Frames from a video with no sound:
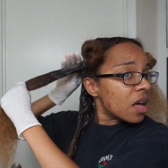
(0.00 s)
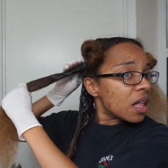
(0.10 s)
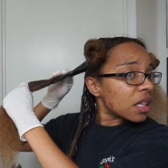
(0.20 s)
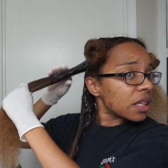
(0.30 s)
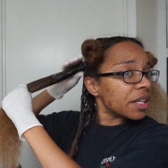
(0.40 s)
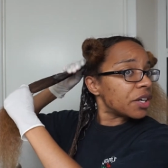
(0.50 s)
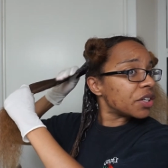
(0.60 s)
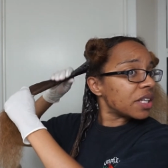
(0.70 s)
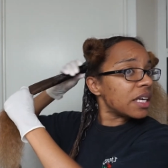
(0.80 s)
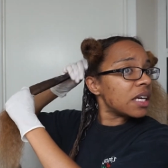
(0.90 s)

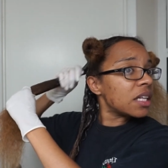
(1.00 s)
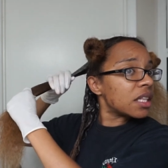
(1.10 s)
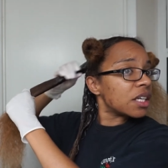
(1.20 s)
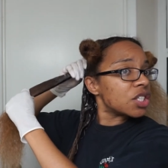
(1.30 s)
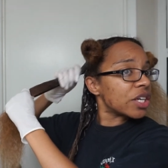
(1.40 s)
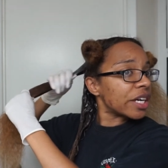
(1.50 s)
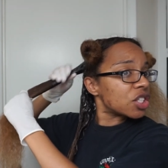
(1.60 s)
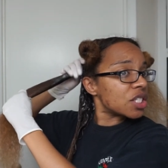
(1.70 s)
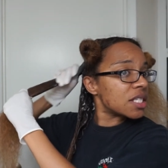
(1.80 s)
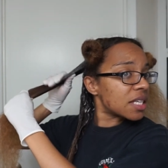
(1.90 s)
literally the
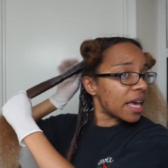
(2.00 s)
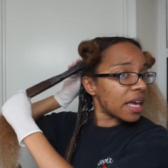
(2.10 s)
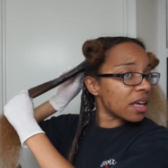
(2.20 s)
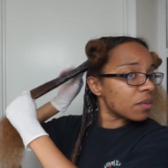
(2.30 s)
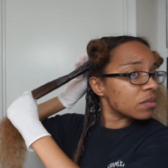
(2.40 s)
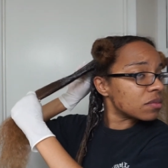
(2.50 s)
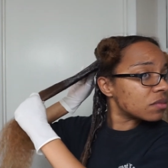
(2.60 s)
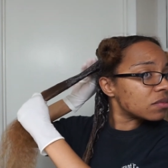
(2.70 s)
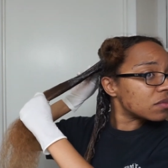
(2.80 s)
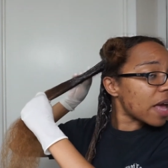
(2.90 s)
contractions came
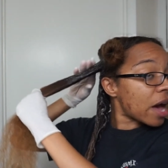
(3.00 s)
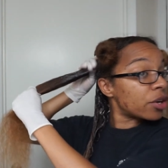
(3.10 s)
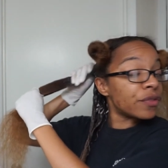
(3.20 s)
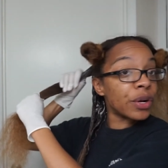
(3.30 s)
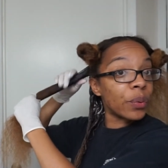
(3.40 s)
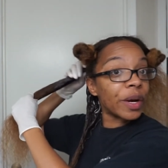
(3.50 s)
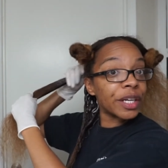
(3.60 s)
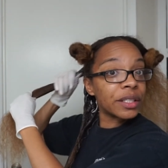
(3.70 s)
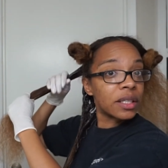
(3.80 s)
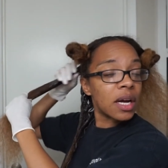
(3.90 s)
out of
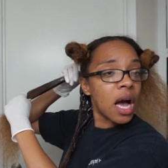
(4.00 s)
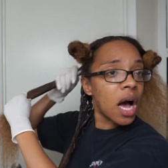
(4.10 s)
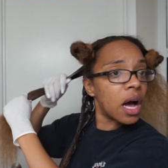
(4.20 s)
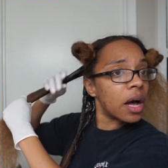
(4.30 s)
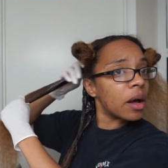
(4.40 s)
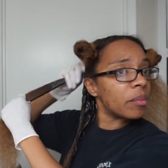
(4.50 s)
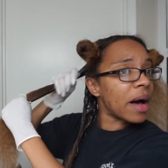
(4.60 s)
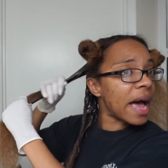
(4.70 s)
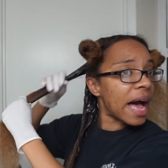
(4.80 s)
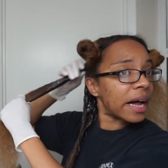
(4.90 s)
nowhere.
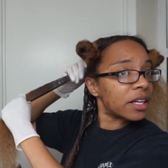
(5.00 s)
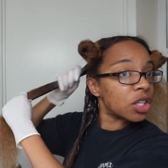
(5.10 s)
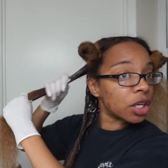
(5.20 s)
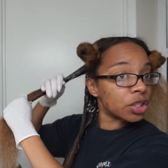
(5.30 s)
I had a doctor's